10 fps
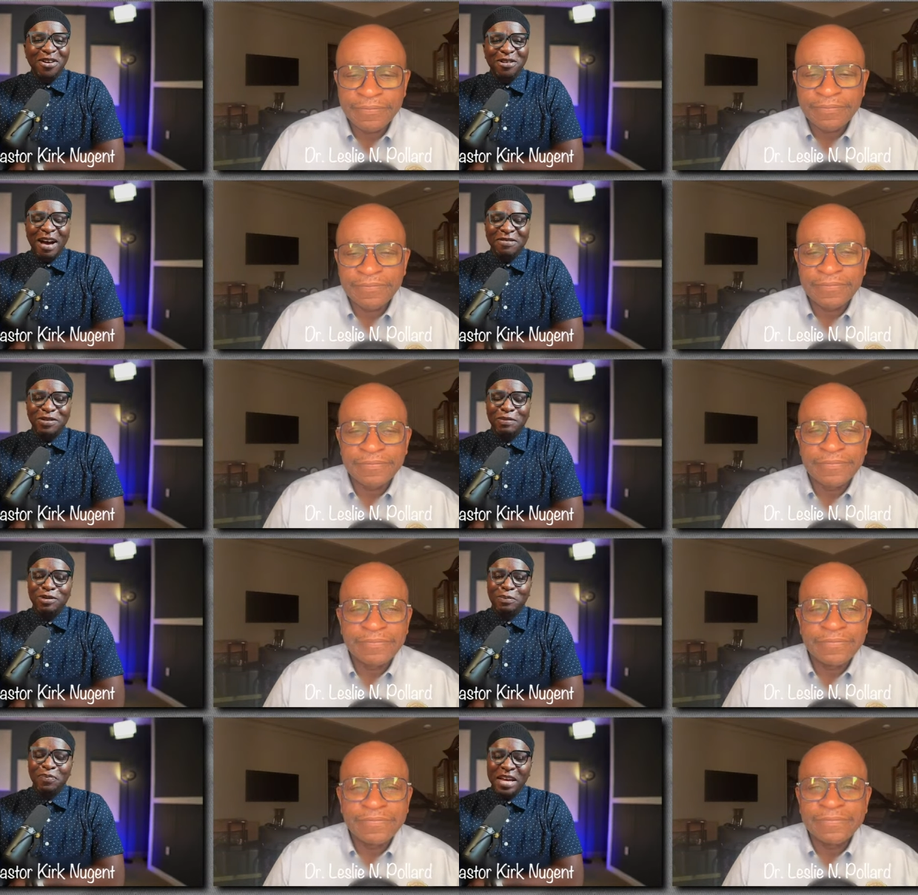Speaker 1: you have some
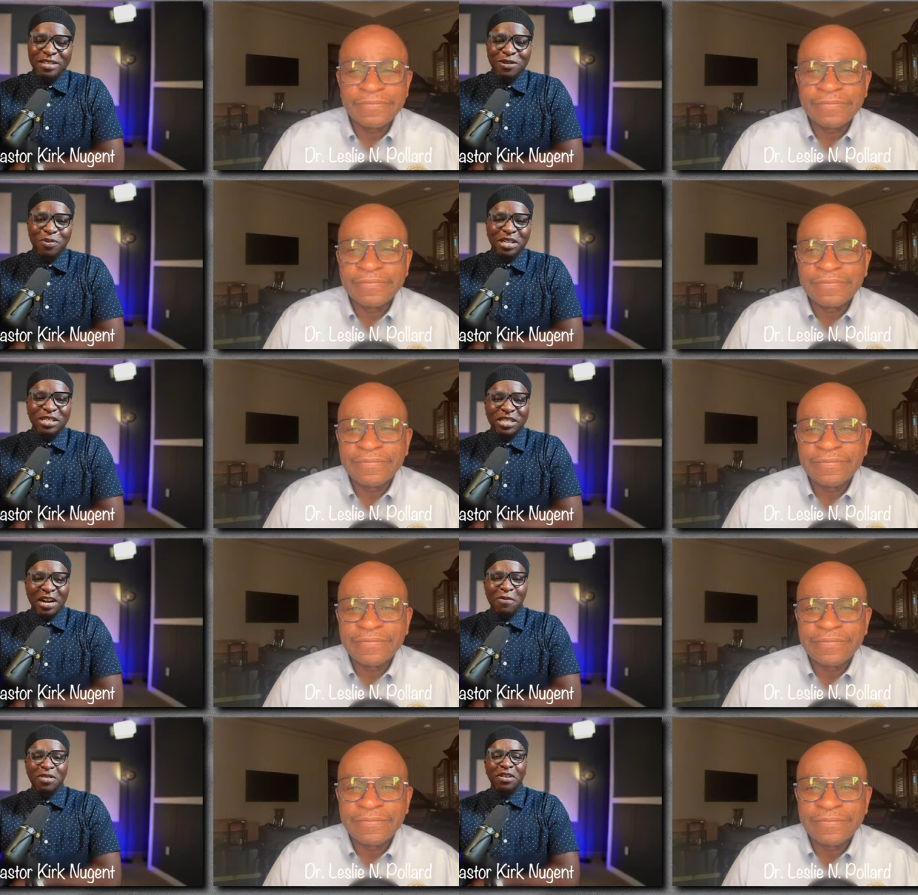some things you want to
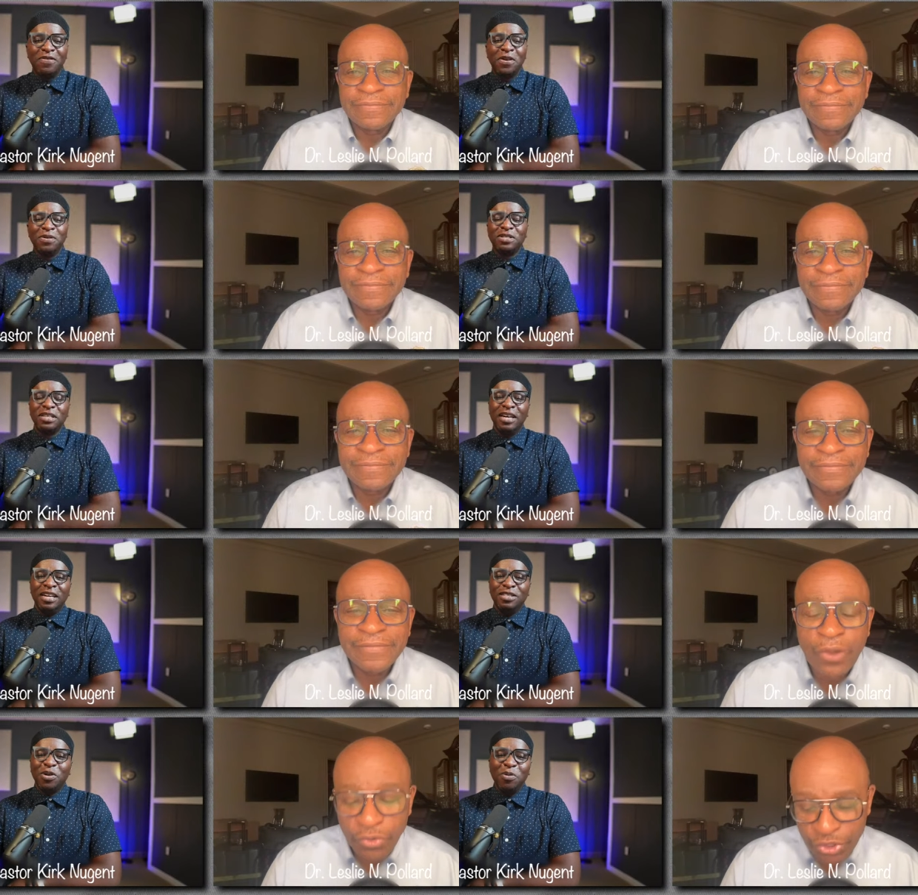share with the folks.
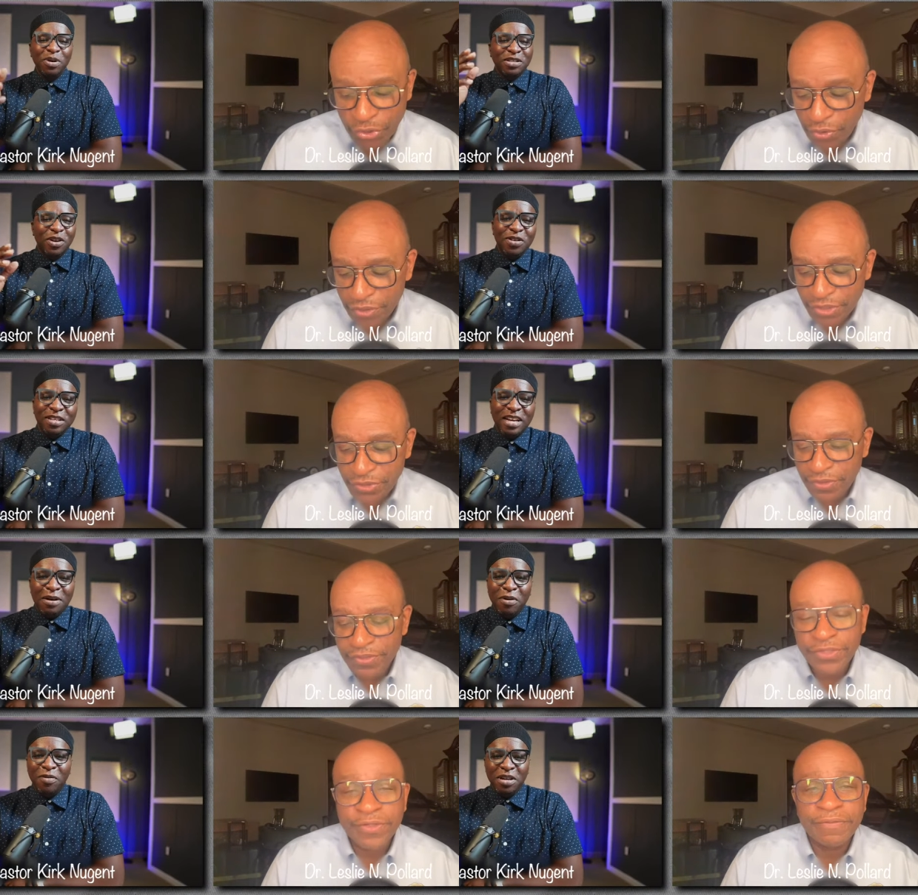So oh, we sure, want to turn sure. the
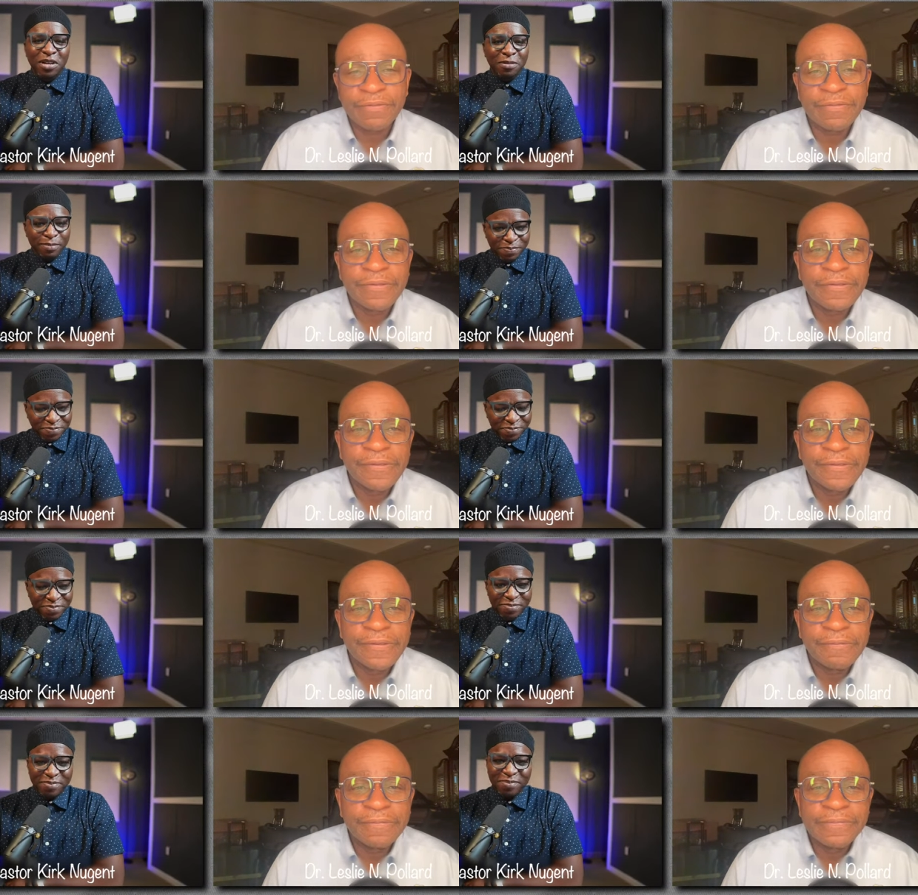time over to you.
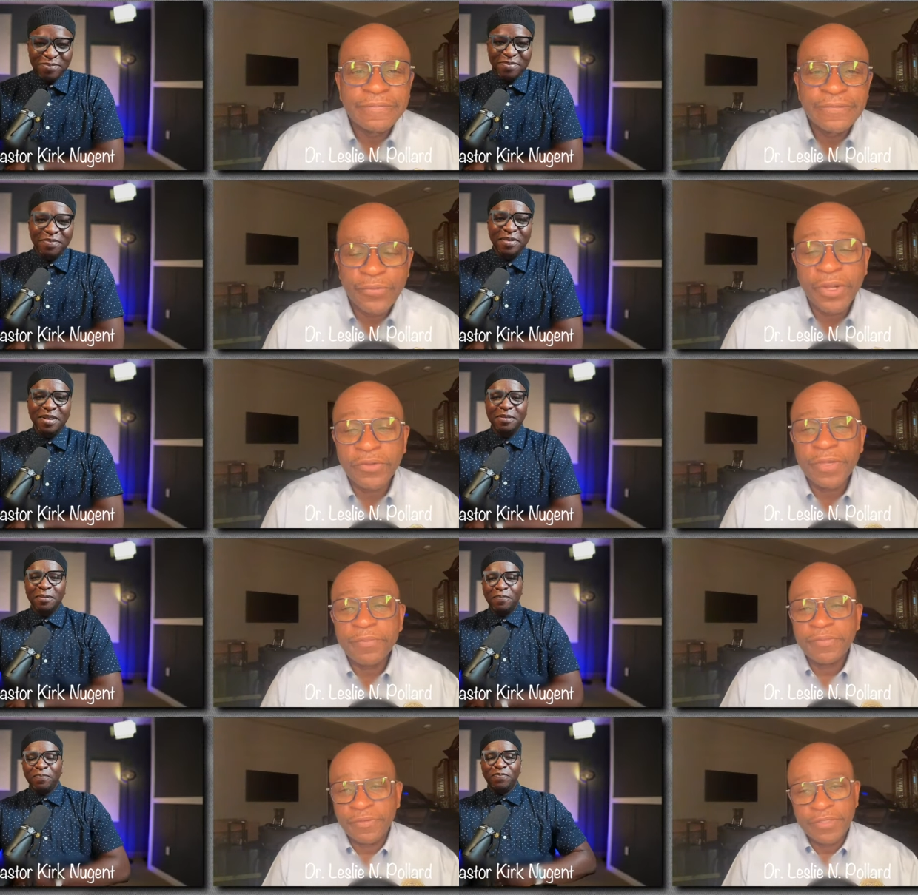
Speaker 2: Well,
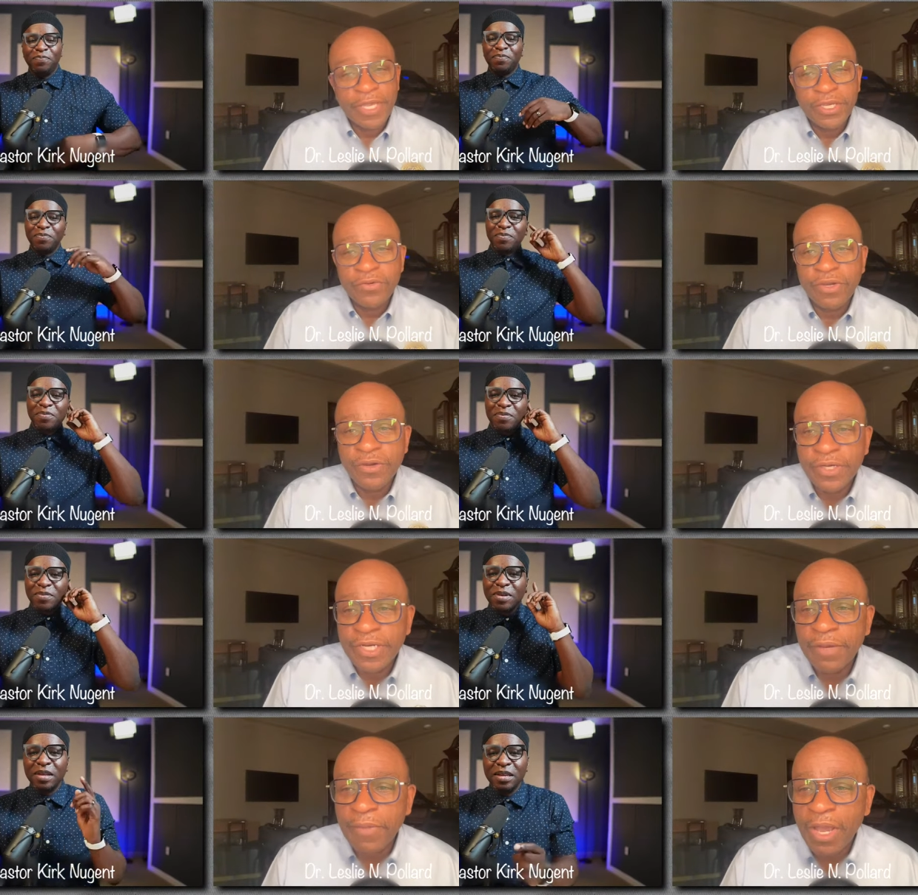let me, thank you, Kirk,
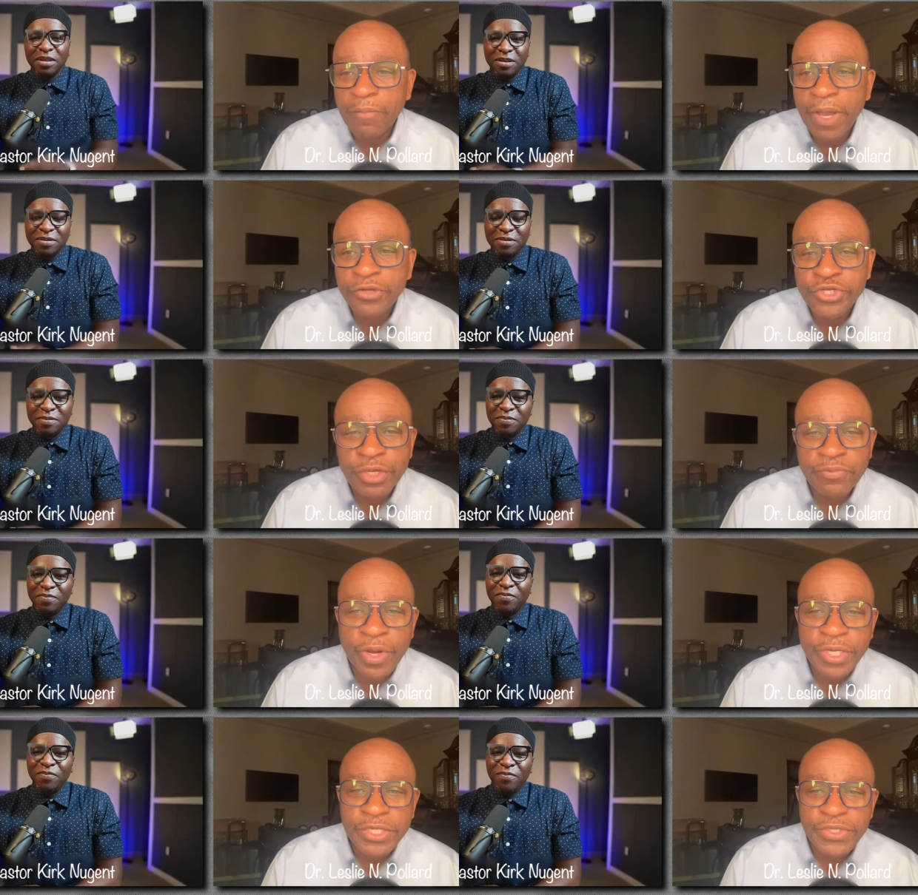and I'll, I'll, I'll jump
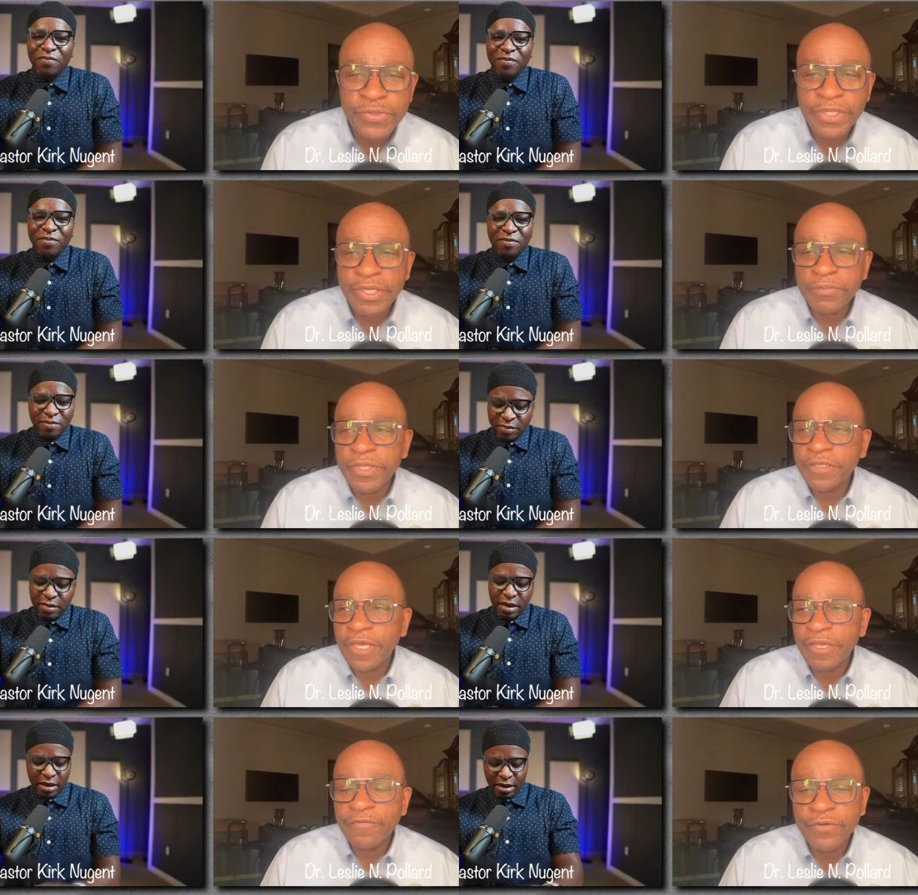right into it. Let me
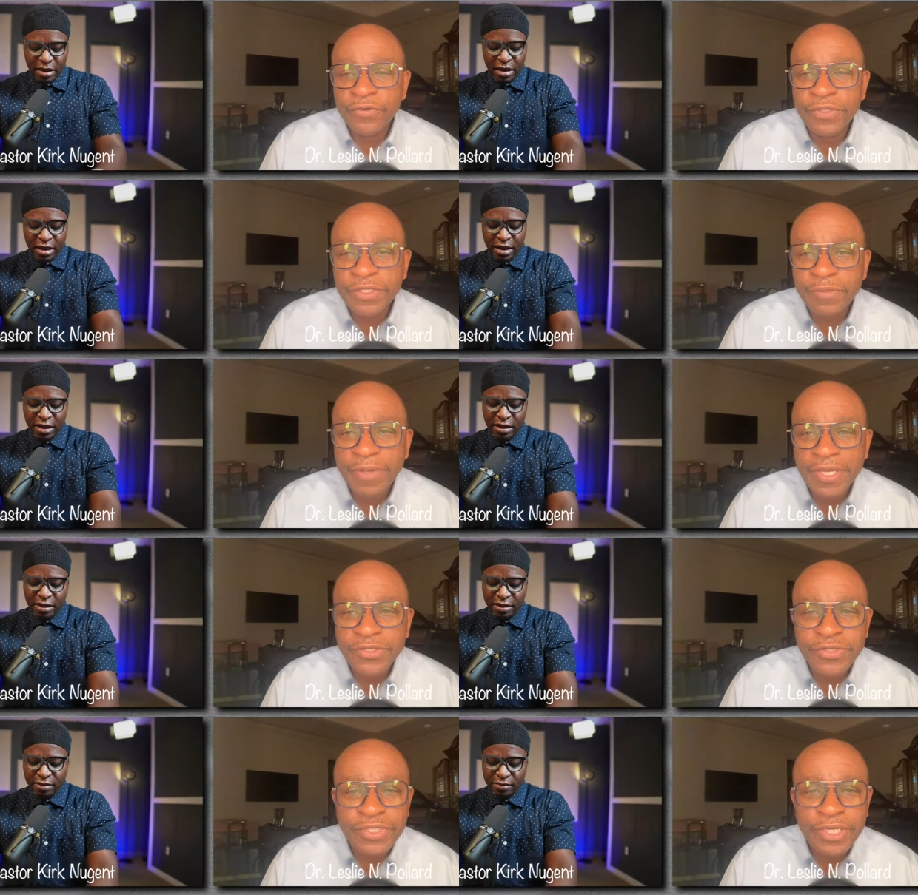thank, of course, uh,
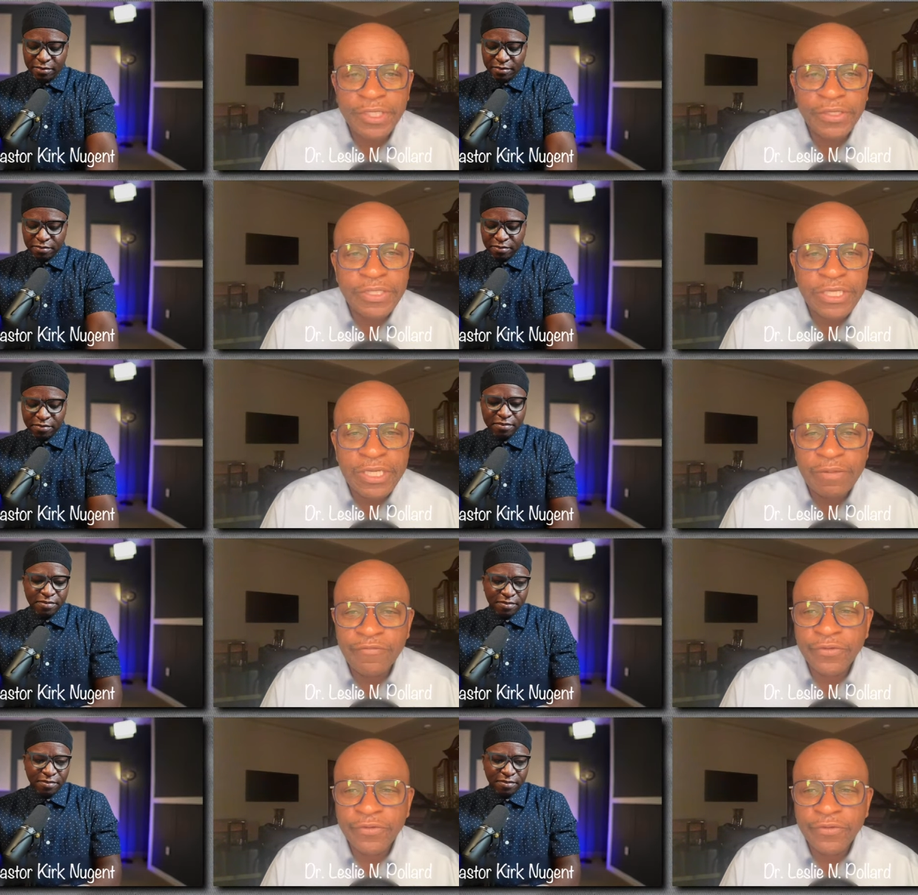Pastor Snell and the team